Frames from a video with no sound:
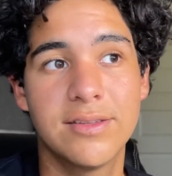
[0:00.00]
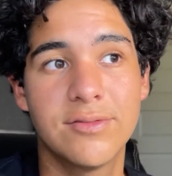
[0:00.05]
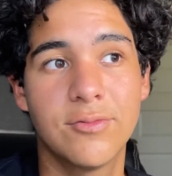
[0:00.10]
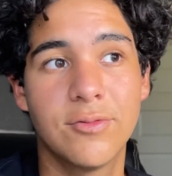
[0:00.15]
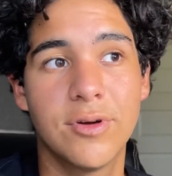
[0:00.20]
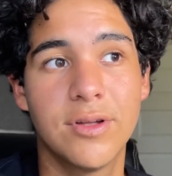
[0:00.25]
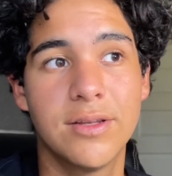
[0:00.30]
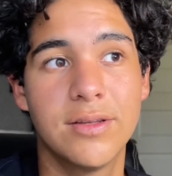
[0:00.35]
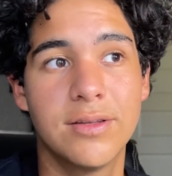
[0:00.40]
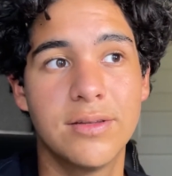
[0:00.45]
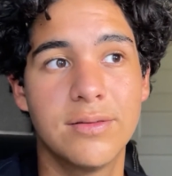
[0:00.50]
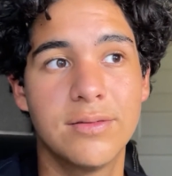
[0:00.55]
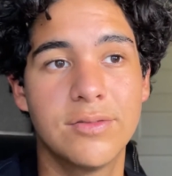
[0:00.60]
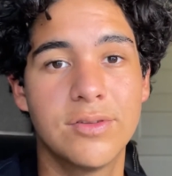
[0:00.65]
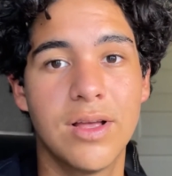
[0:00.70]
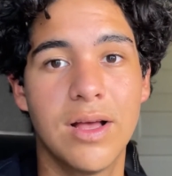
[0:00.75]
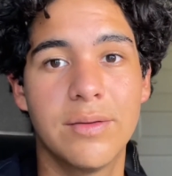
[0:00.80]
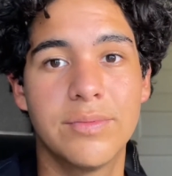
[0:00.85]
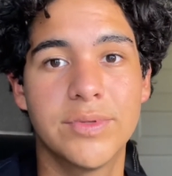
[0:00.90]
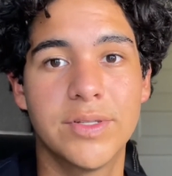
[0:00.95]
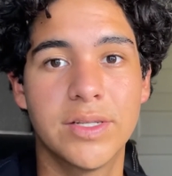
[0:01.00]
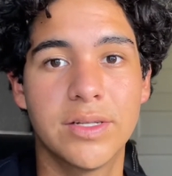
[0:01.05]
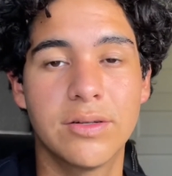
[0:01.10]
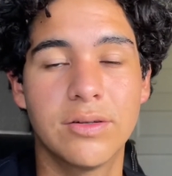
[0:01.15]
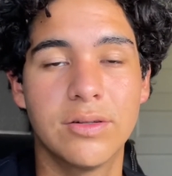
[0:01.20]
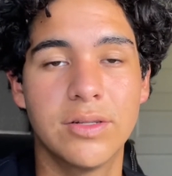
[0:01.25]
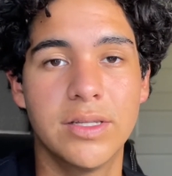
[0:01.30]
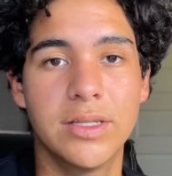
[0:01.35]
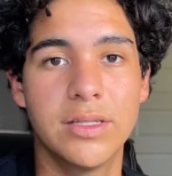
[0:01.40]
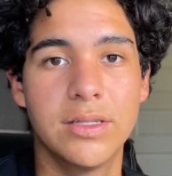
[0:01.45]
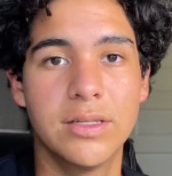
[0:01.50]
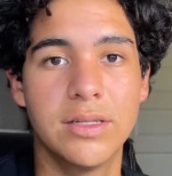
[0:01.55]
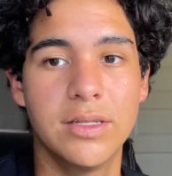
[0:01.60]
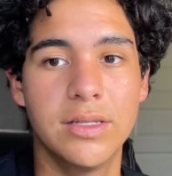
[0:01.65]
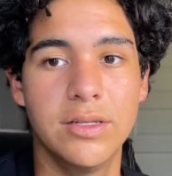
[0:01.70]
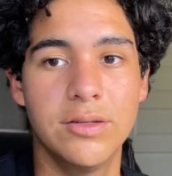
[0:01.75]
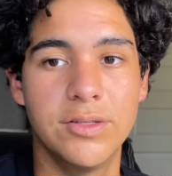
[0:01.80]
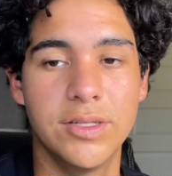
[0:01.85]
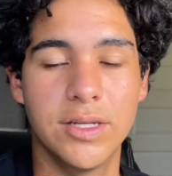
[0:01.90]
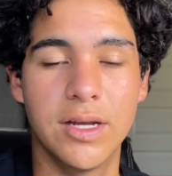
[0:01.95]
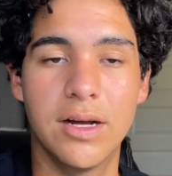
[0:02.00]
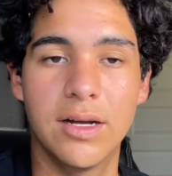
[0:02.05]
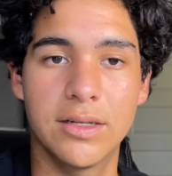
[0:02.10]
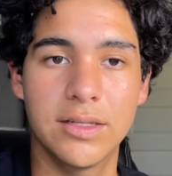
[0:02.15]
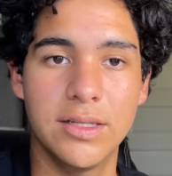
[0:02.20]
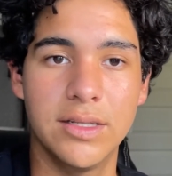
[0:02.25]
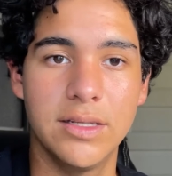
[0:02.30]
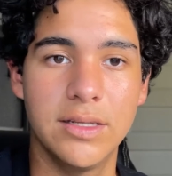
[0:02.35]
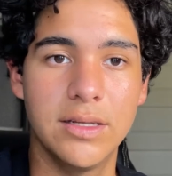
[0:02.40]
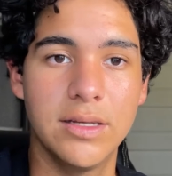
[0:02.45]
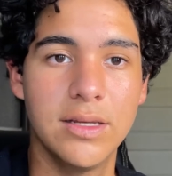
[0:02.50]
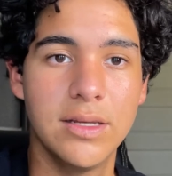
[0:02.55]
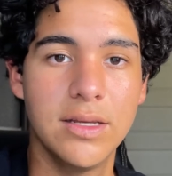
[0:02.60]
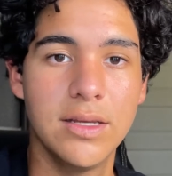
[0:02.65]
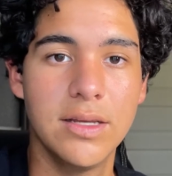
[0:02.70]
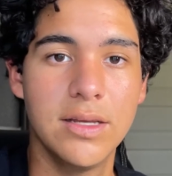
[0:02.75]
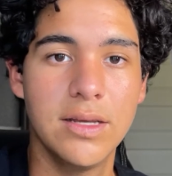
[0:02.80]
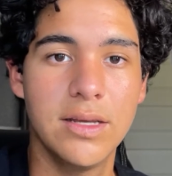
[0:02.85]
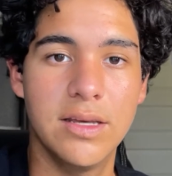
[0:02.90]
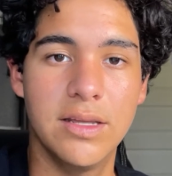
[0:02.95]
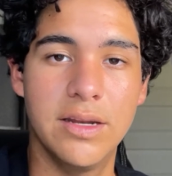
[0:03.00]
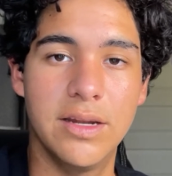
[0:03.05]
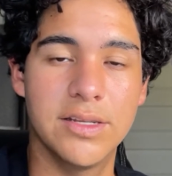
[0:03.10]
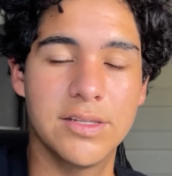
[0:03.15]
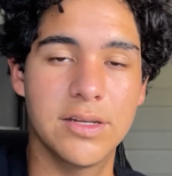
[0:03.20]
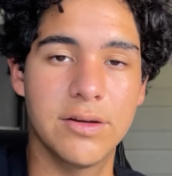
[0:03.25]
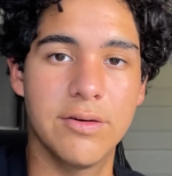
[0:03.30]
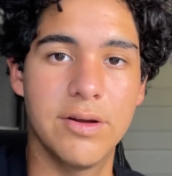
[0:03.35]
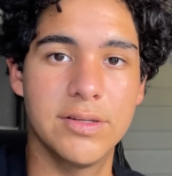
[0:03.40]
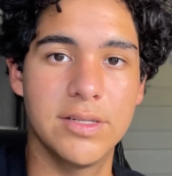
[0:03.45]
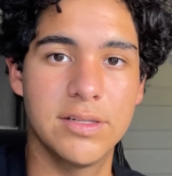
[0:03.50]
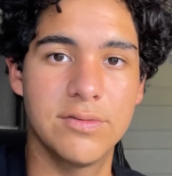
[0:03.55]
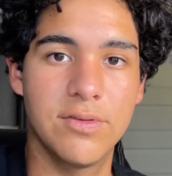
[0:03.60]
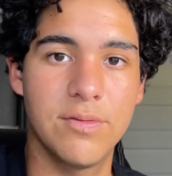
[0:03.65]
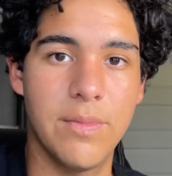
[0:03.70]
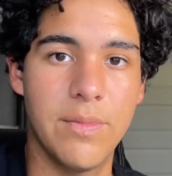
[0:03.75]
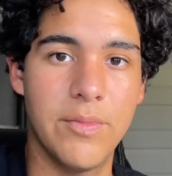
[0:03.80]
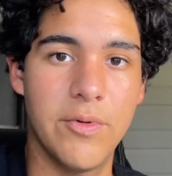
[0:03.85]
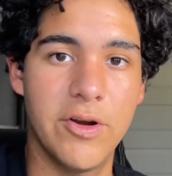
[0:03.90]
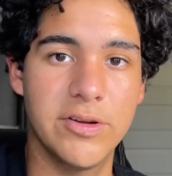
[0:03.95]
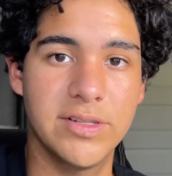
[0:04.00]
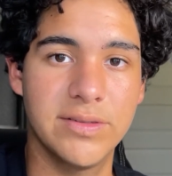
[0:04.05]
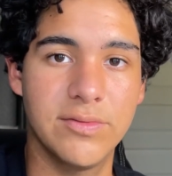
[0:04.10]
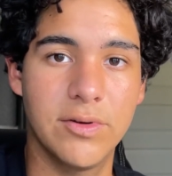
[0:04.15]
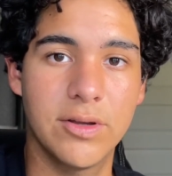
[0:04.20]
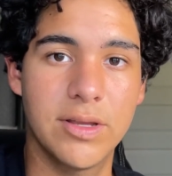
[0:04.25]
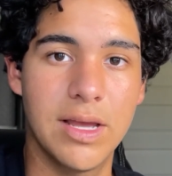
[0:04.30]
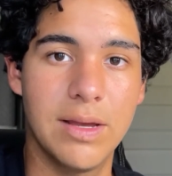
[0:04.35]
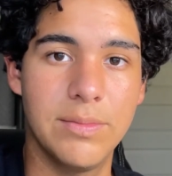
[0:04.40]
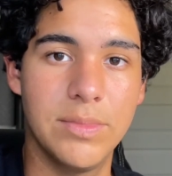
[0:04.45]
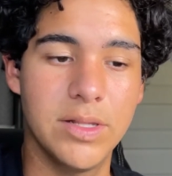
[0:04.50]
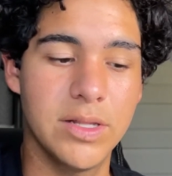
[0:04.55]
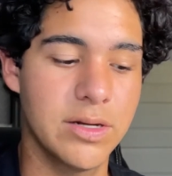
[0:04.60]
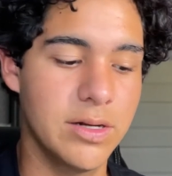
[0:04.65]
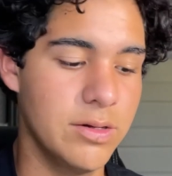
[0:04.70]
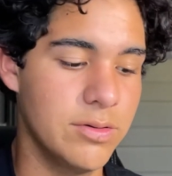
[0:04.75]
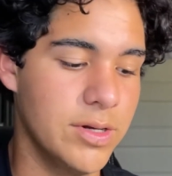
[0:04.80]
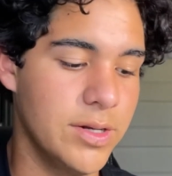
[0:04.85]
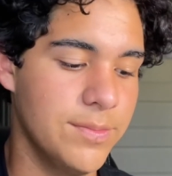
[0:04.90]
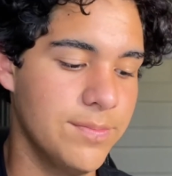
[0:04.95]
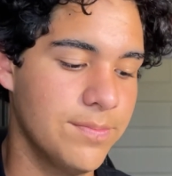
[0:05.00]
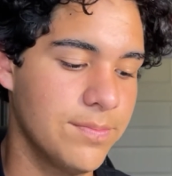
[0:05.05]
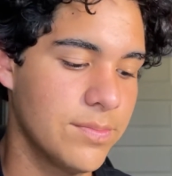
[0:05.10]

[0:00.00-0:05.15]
one obstacle in using Anki and SRS is for memorizing vocabulary, right?